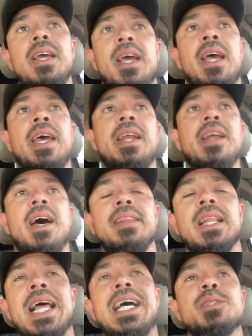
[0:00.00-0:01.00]
And uh,
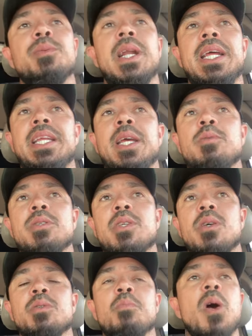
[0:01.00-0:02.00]
the last one I did was
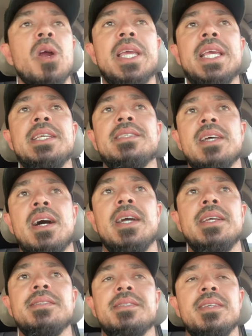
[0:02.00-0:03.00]
those marquee
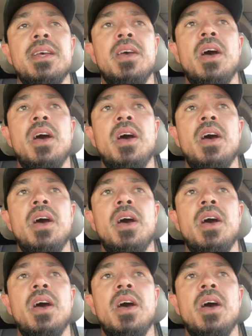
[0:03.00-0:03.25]
signs